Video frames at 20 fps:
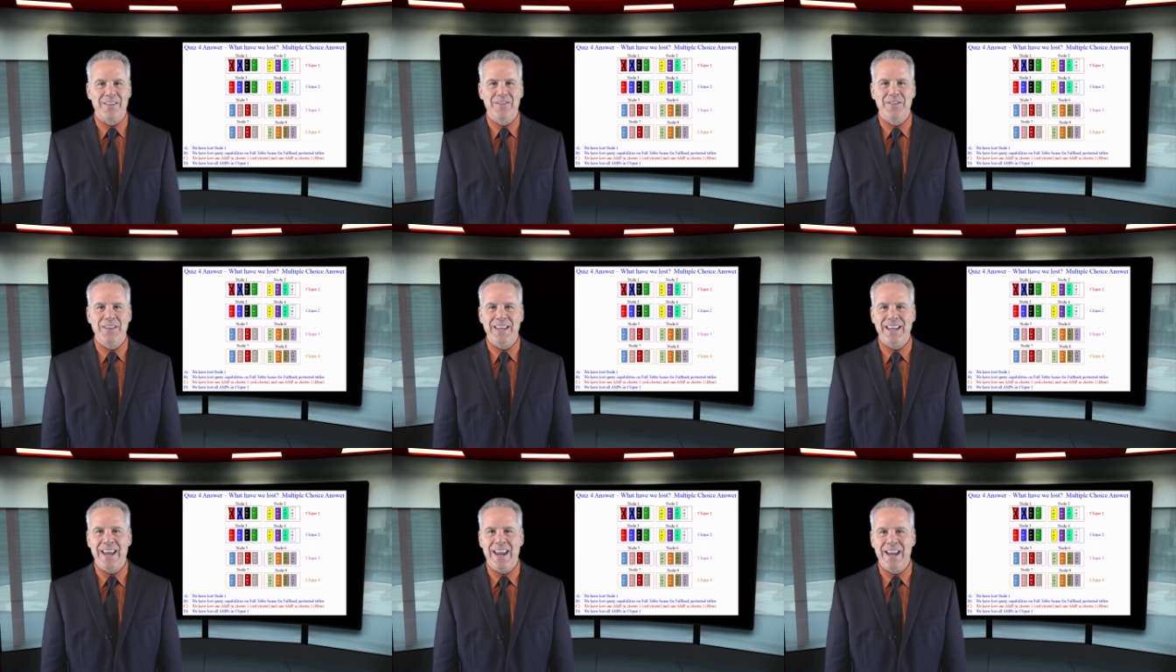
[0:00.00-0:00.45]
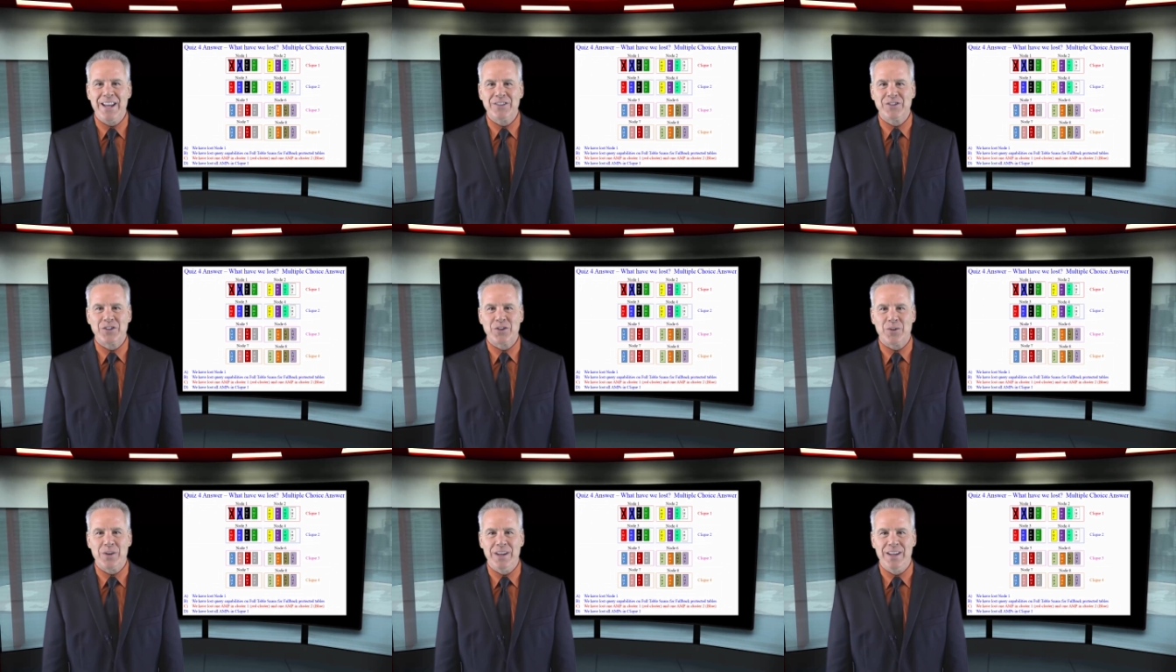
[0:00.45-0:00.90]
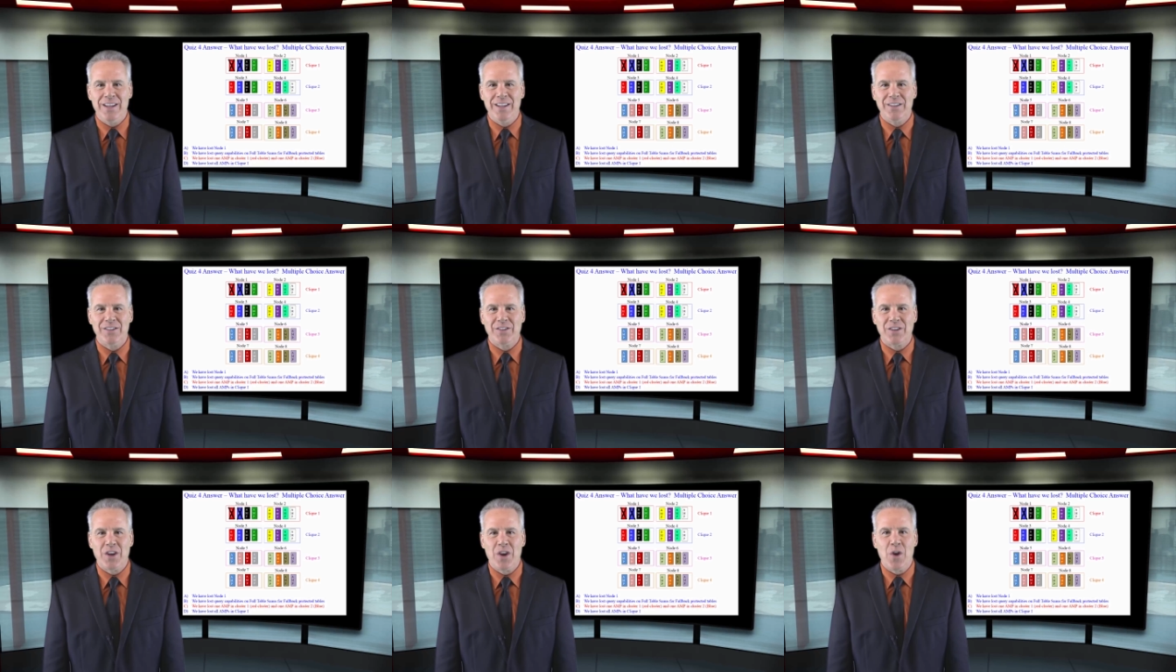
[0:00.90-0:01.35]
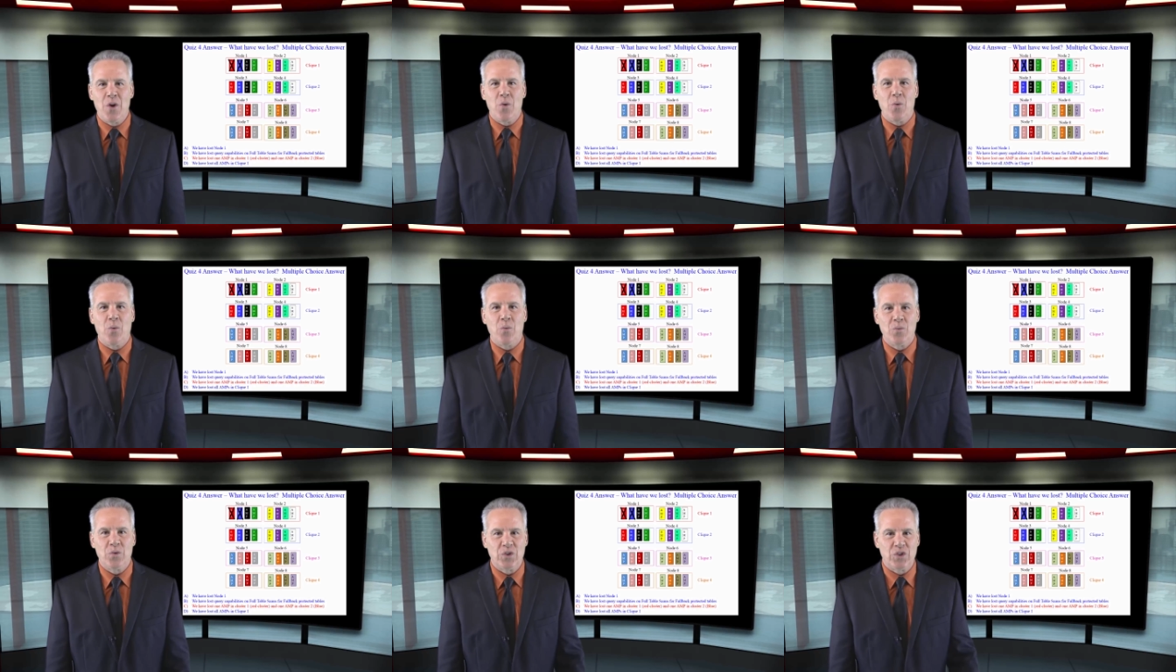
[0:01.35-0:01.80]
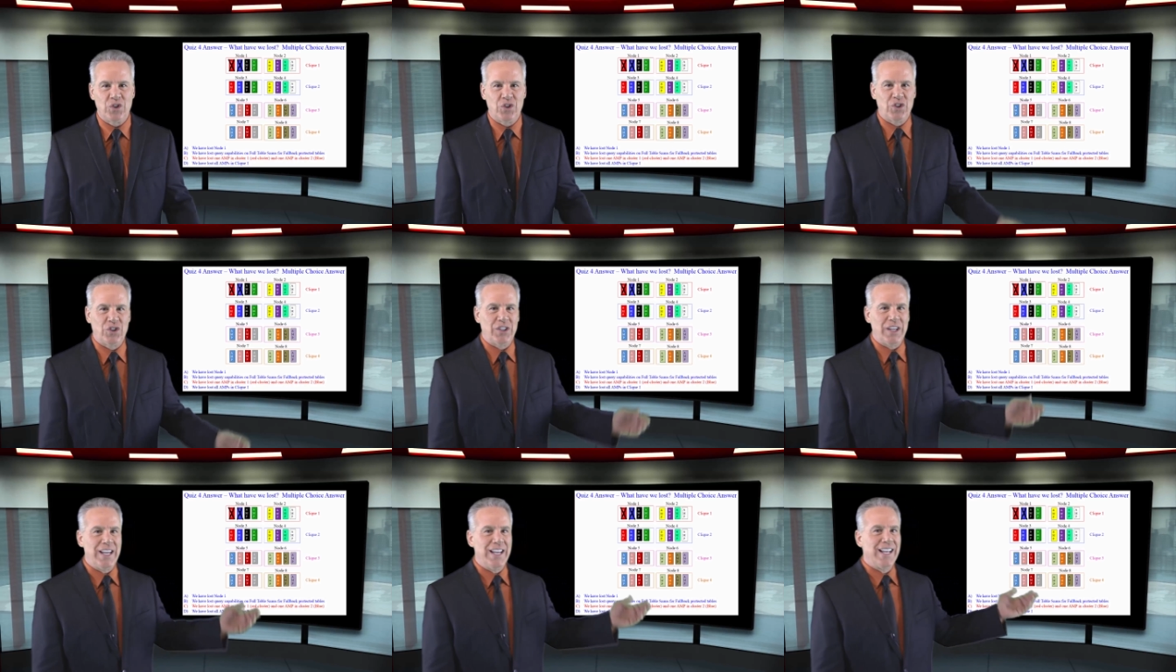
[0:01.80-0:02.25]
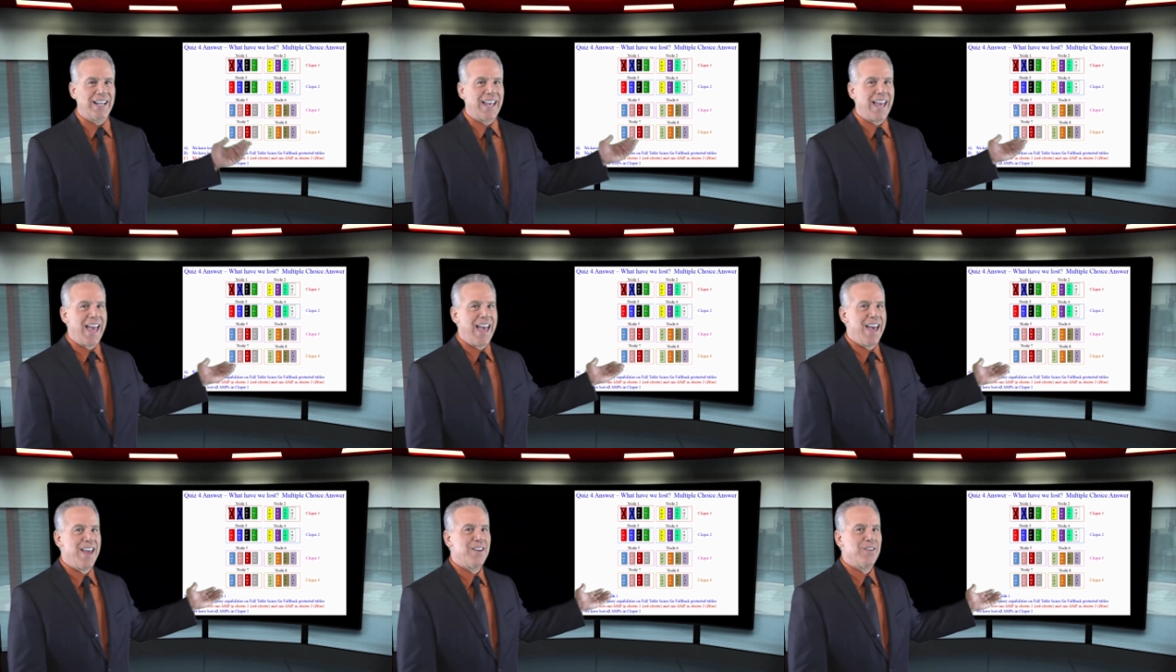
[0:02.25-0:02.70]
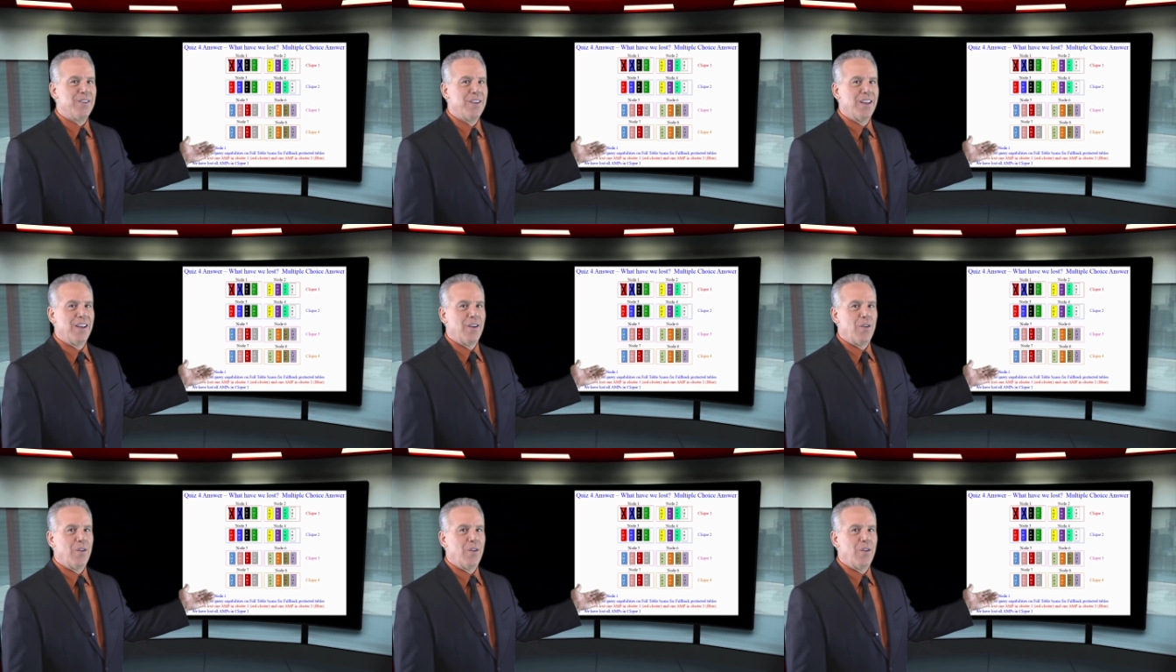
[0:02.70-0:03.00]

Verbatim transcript: The answer is C again.